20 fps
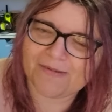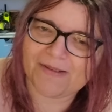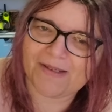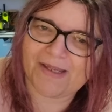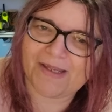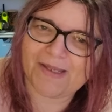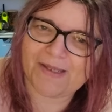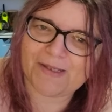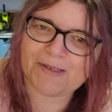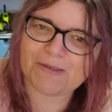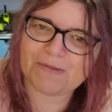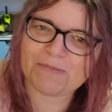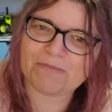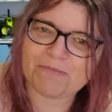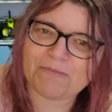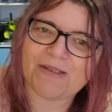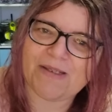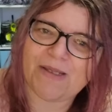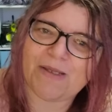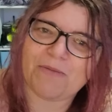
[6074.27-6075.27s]

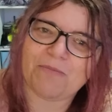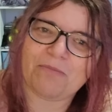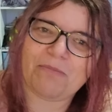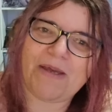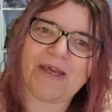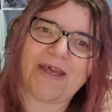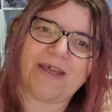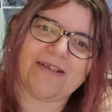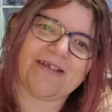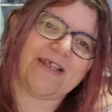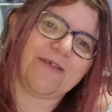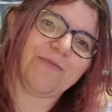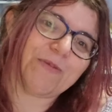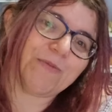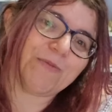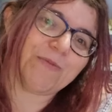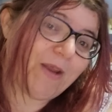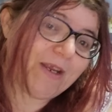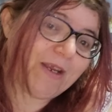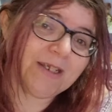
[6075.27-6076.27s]
But if you've
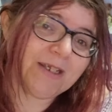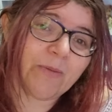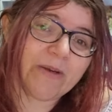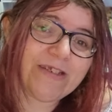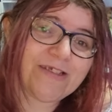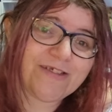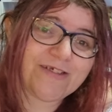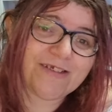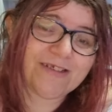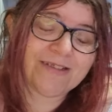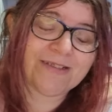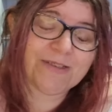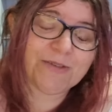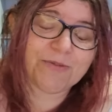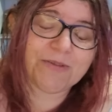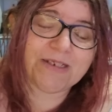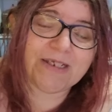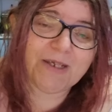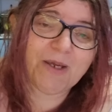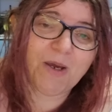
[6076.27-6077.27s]
got any questions or
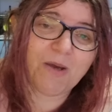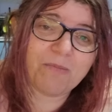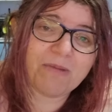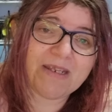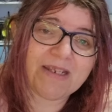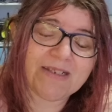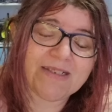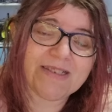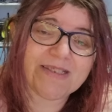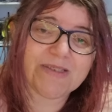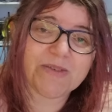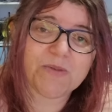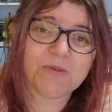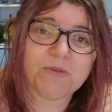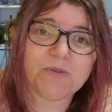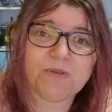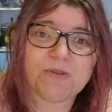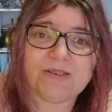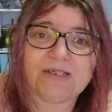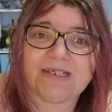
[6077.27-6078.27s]
any comments
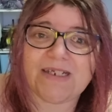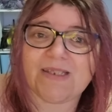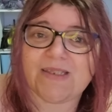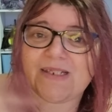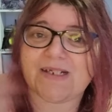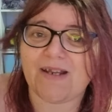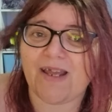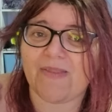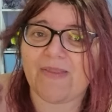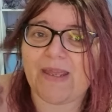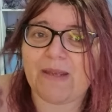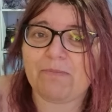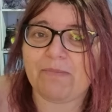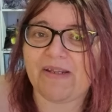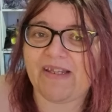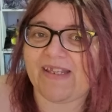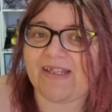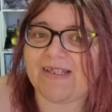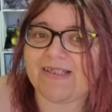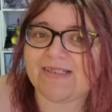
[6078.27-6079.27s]
or anything like that,
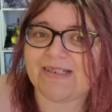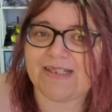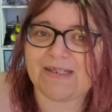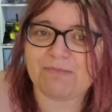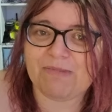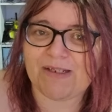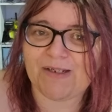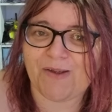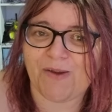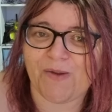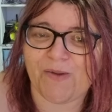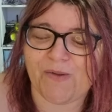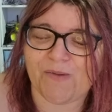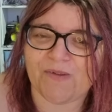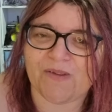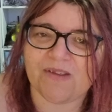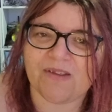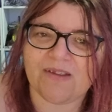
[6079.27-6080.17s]
please let me know.